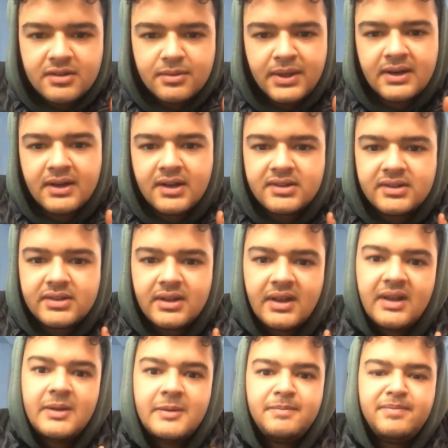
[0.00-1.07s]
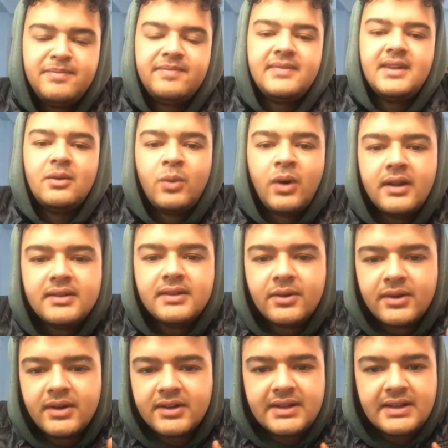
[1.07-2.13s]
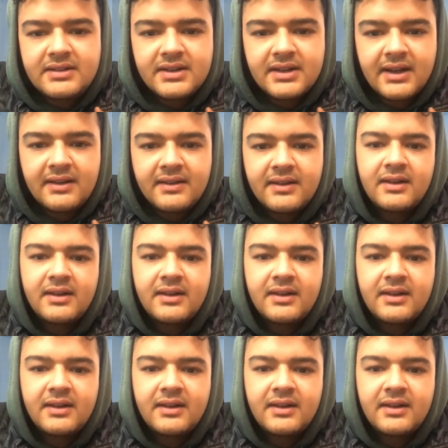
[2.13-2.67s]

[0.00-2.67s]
because one, they were not teaching anything.